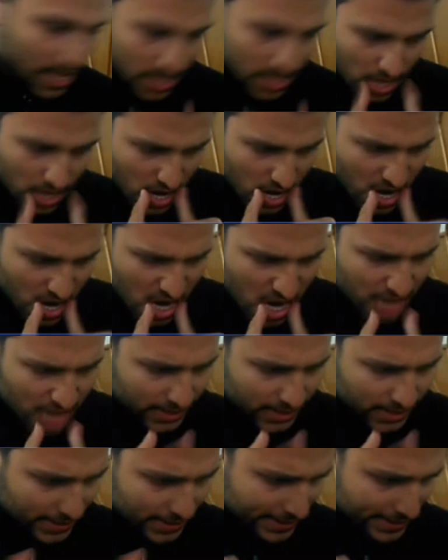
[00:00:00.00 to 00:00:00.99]

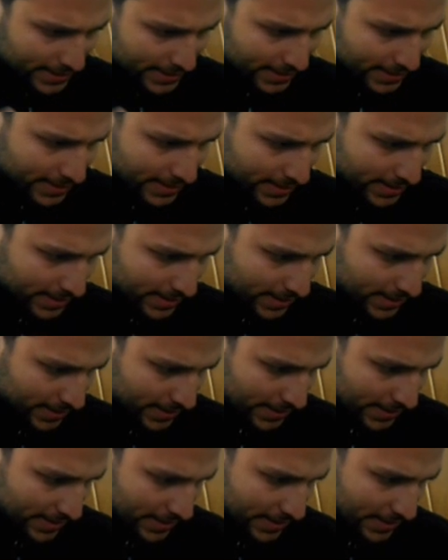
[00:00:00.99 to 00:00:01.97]
And
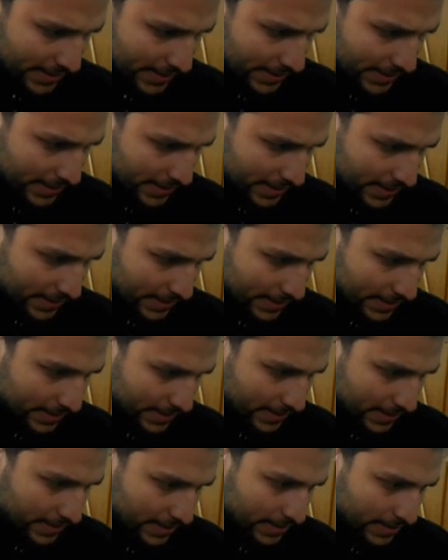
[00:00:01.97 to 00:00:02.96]
let's
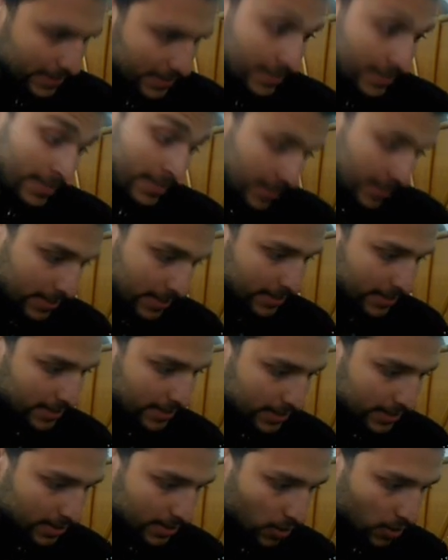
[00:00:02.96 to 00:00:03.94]
see.
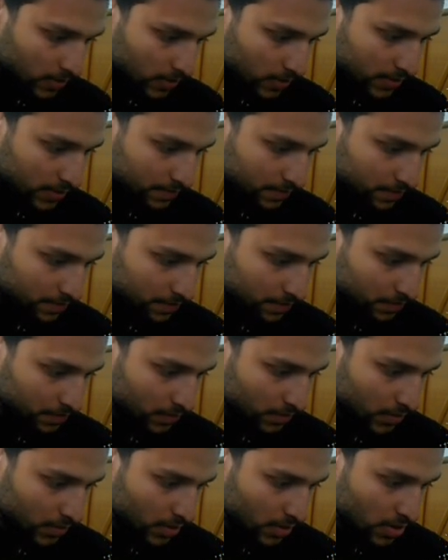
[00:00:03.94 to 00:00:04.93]
A Dart Goblin.
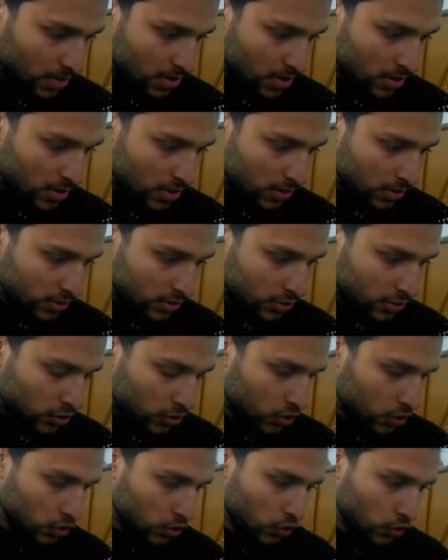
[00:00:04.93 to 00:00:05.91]

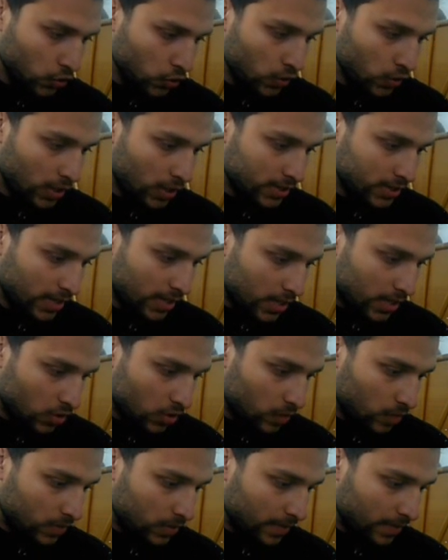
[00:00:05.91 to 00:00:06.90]
So, a
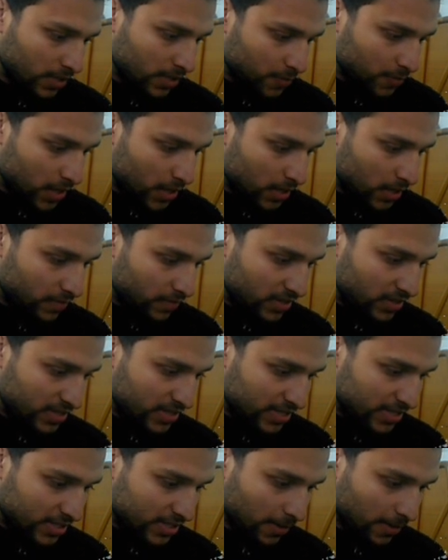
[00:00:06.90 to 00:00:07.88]
Dart Goblin, my Sparky will
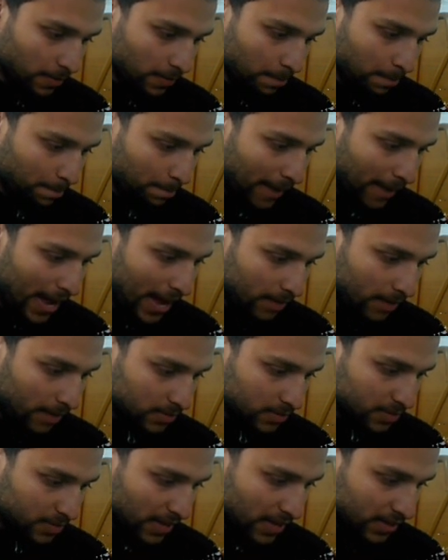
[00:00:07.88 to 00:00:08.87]
just
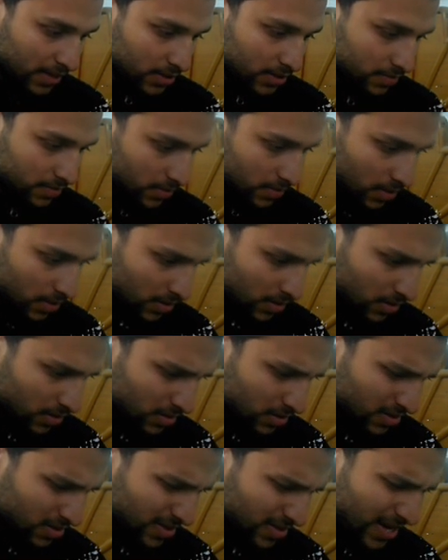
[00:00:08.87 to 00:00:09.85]
bam, spams.
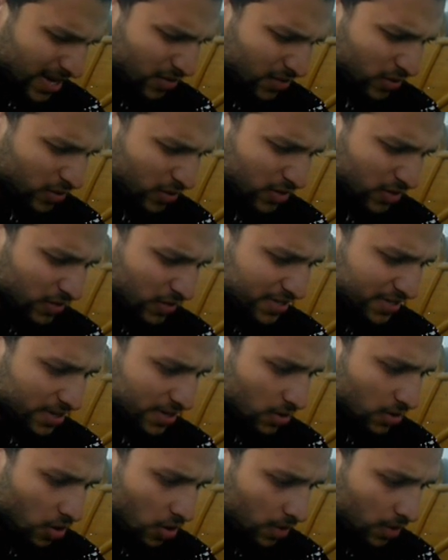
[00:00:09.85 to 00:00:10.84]
That was a
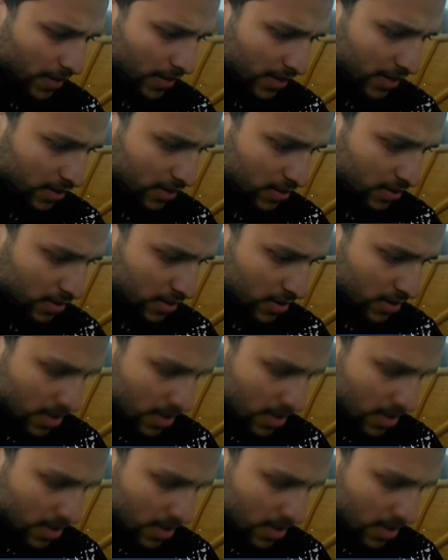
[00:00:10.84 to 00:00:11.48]
wasted log, man.